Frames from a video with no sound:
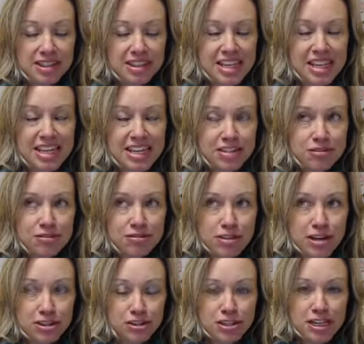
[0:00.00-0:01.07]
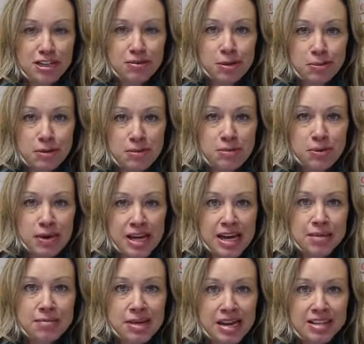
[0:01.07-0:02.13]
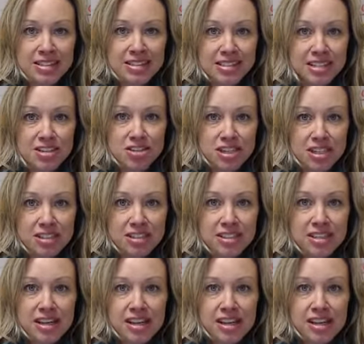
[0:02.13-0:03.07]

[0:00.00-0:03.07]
get frustrated when people can't make decisions.